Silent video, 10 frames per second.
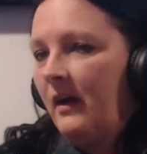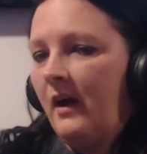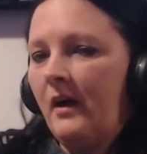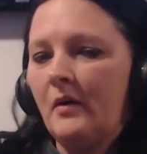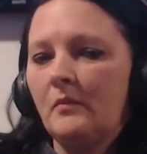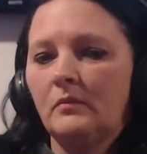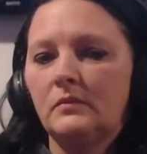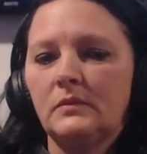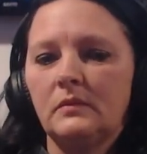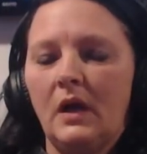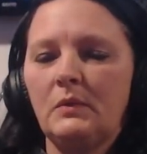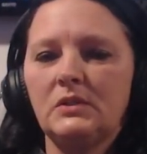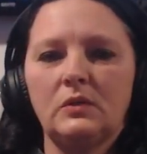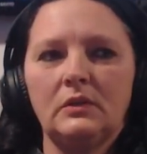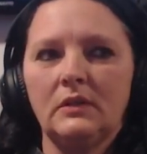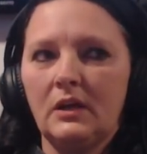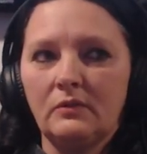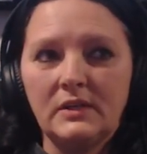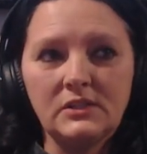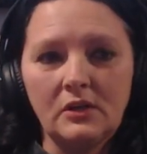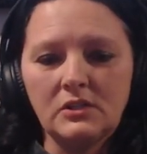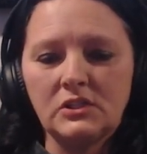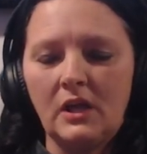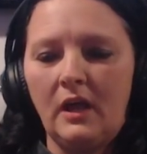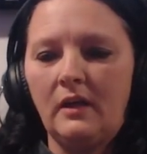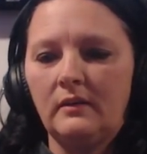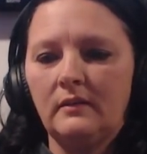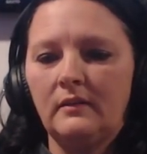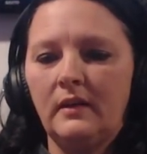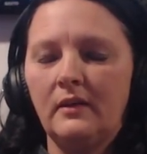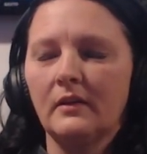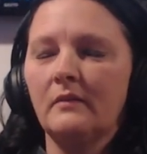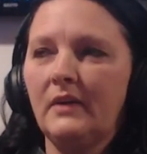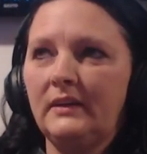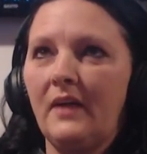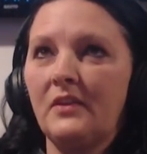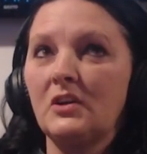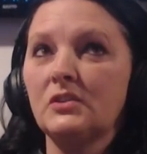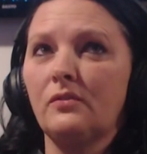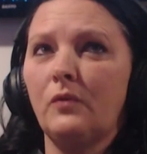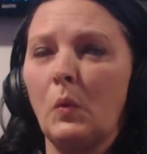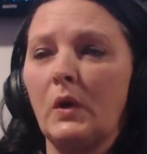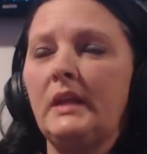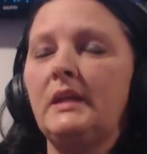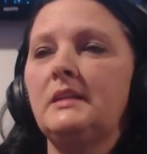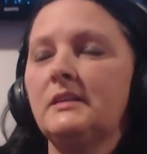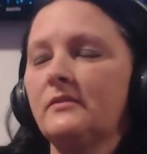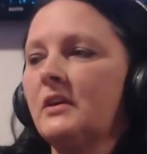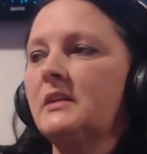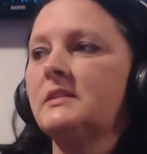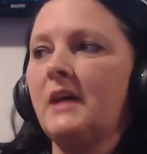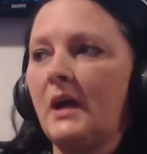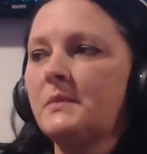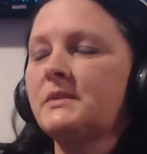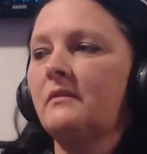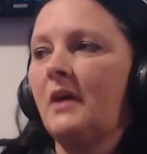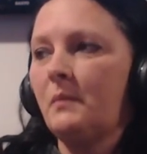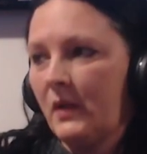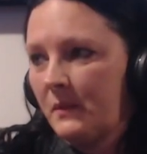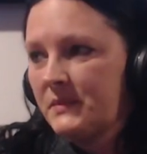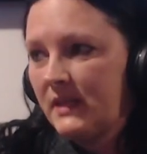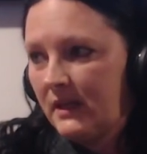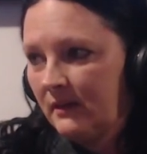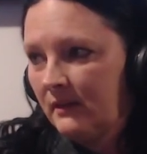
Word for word: Um, I've been doing a lot of research, and here to come find out, there's 40 different types of epilepsy.